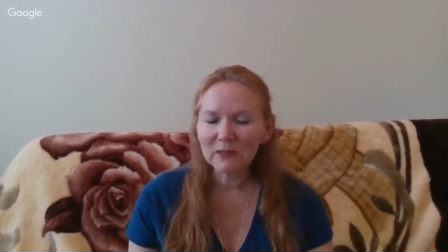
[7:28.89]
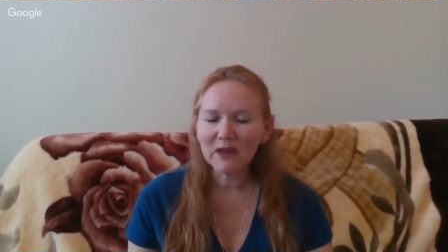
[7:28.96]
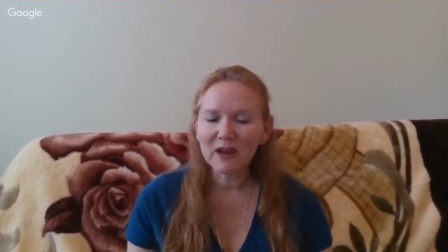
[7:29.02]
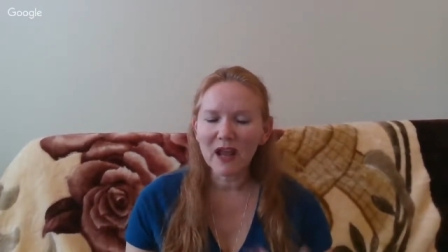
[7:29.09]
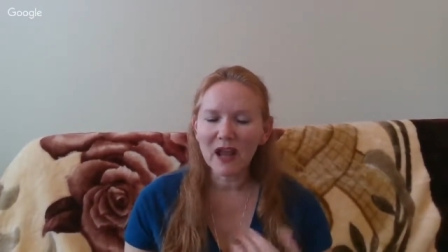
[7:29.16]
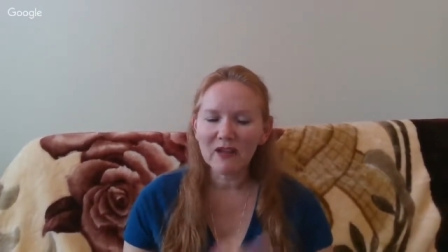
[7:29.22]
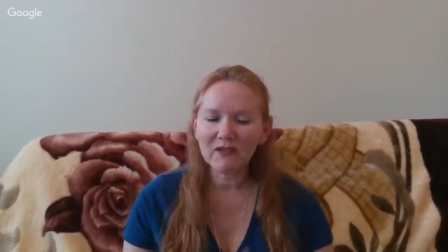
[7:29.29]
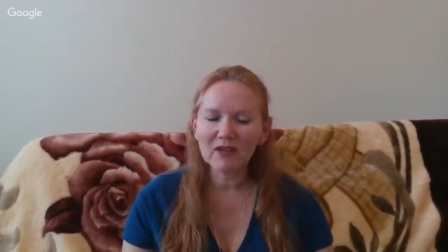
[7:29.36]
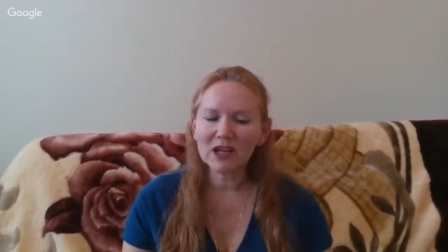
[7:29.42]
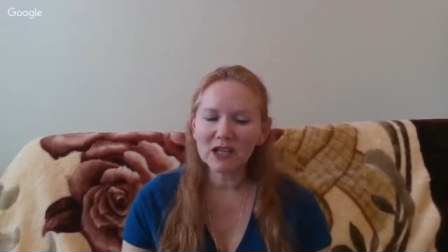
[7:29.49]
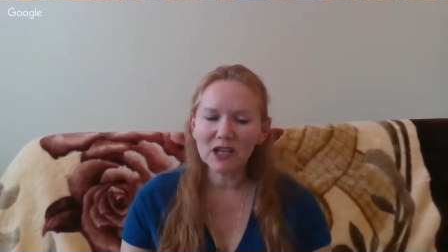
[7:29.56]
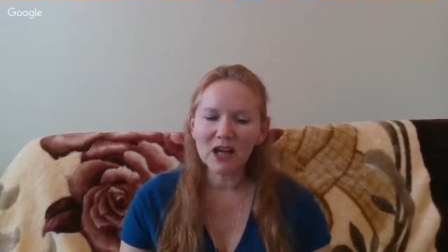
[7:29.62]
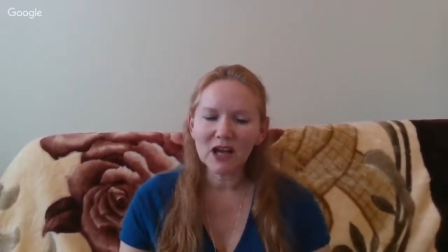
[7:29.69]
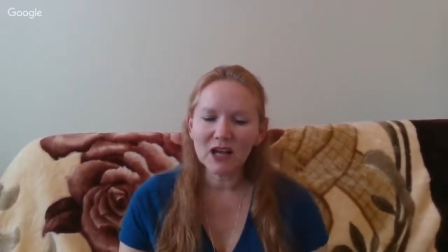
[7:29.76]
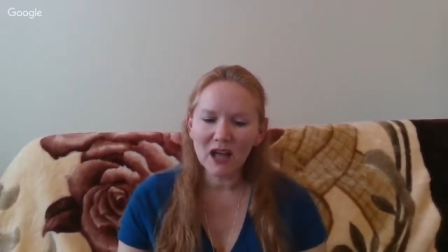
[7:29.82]
but every
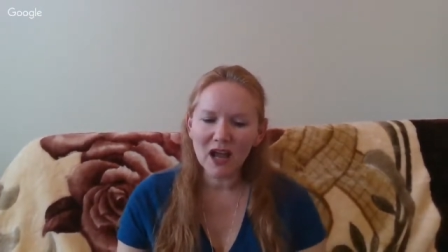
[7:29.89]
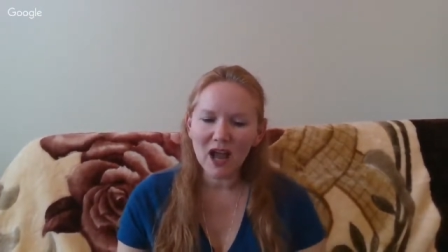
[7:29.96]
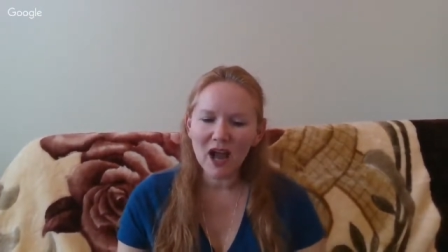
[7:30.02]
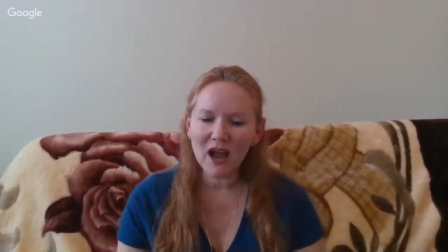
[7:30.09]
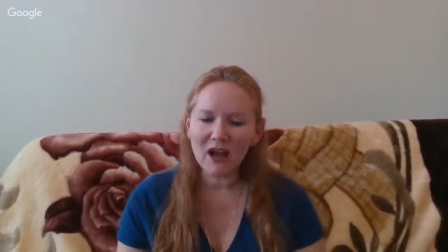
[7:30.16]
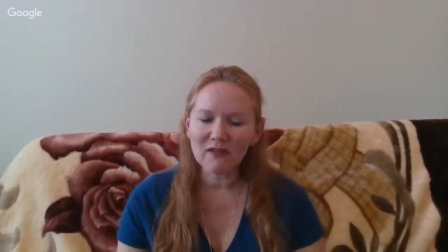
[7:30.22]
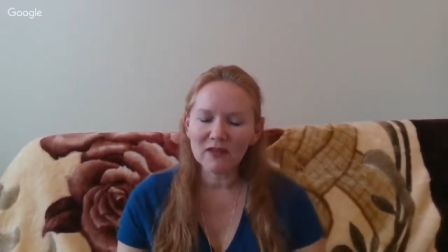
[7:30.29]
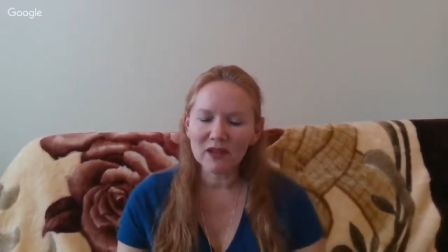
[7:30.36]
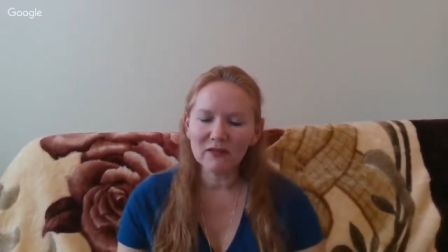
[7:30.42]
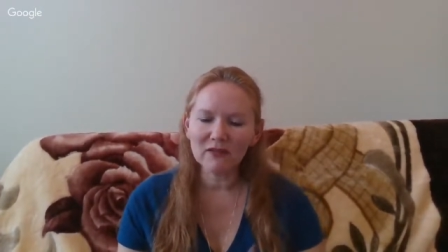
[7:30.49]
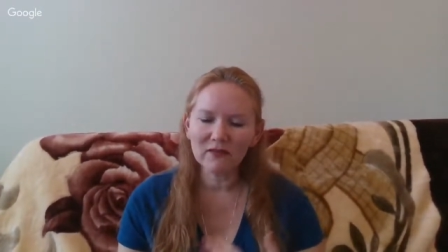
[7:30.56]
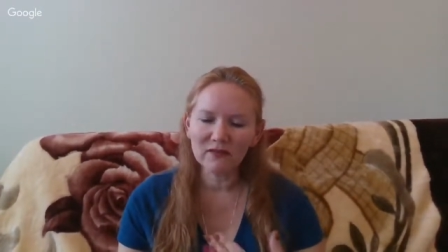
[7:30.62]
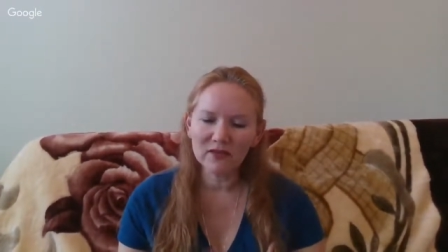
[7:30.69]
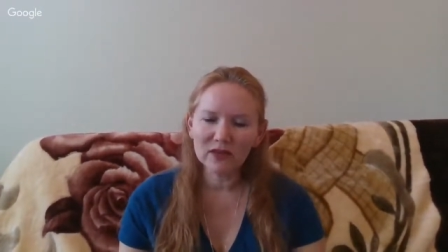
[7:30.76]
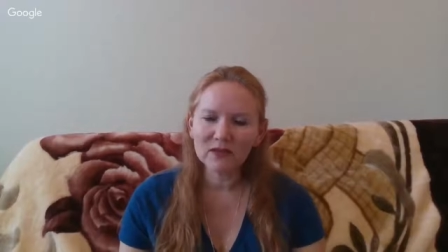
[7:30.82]
client I have, they
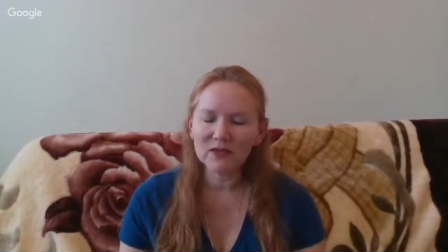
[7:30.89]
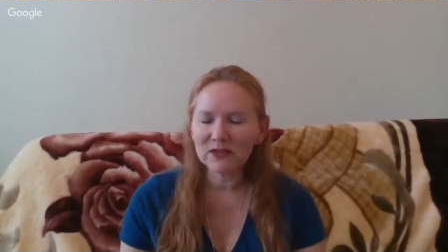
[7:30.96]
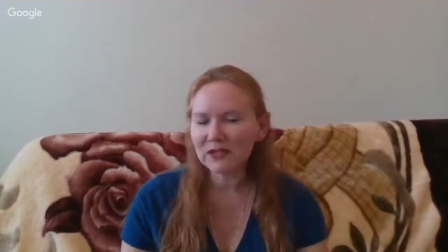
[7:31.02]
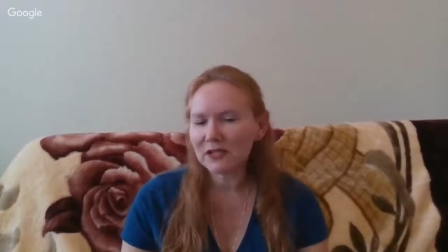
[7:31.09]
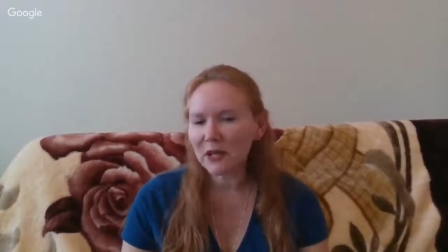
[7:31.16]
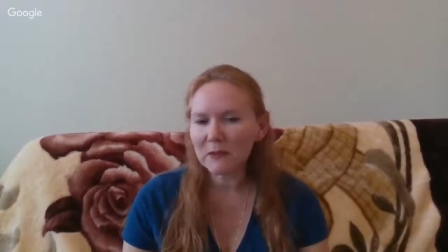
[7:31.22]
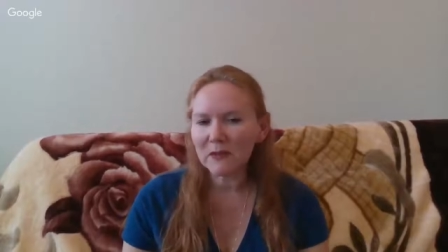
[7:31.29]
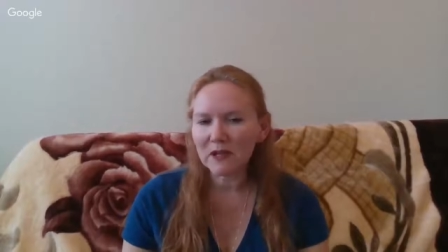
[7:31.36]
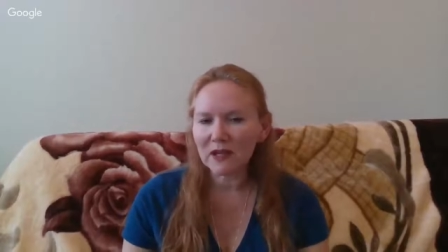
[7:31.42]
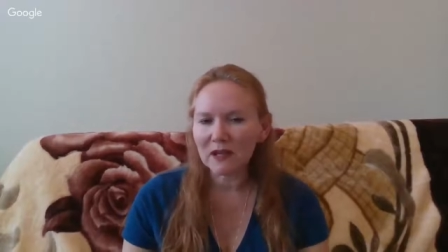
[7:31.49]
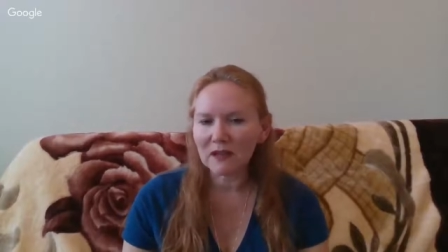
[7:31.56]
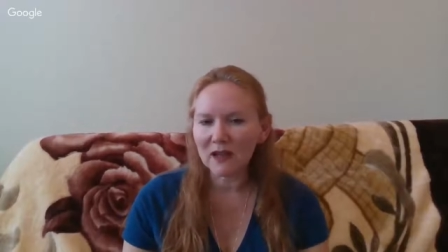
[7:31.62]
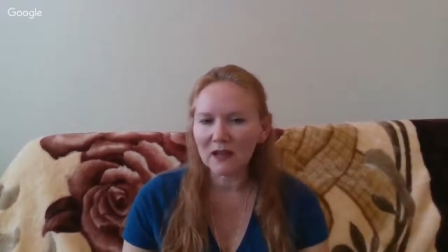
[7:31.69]
feel something.